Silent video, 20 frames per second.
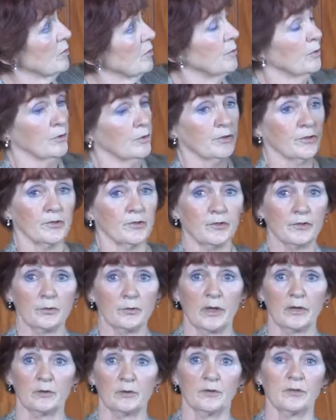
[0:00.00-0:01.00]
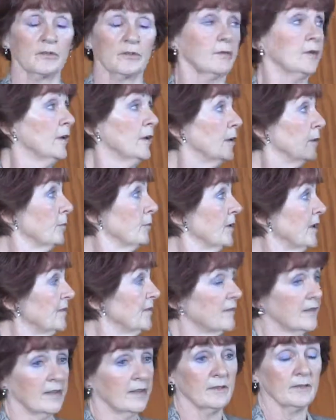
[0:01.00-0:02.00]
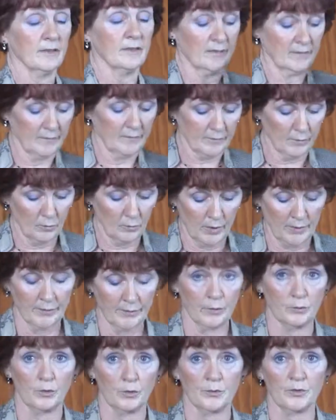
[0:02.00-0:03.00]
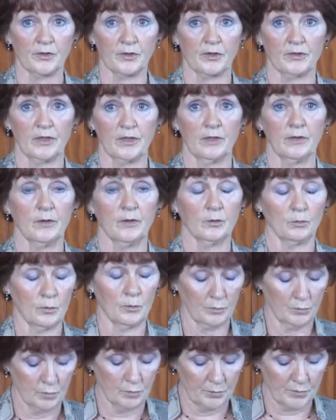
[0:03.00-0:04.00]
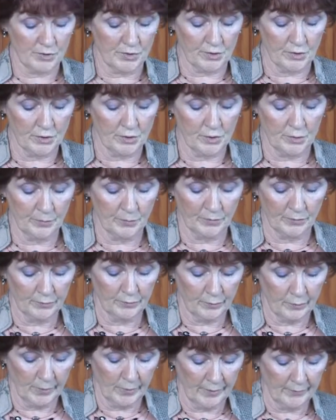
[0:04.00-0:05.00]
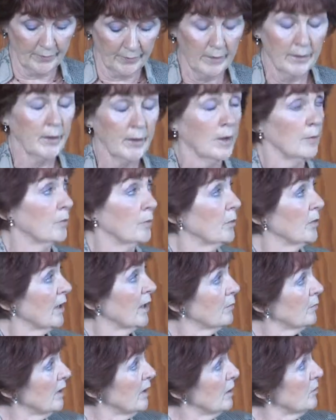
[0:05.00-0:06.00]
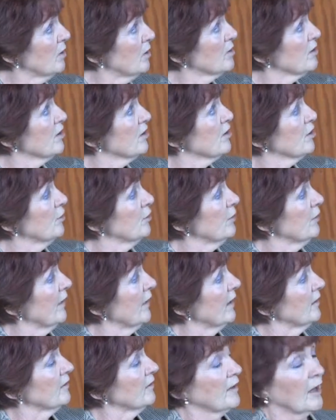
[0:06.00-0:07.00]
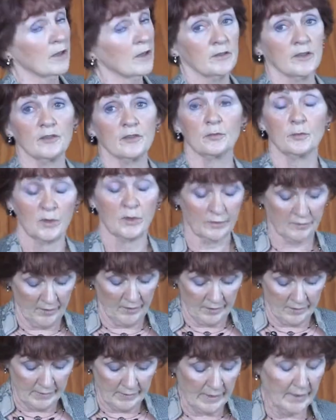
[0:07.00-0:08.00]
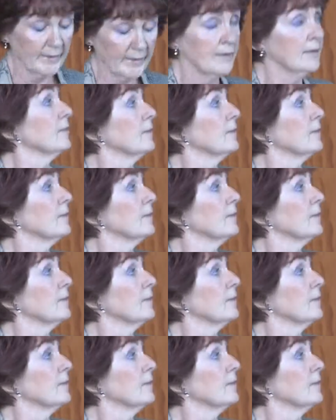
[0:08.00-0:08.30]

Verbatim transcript: books and surrounds and PCs and so on, and group study, group research rooms and so on. But what I really want to show you then is how this works online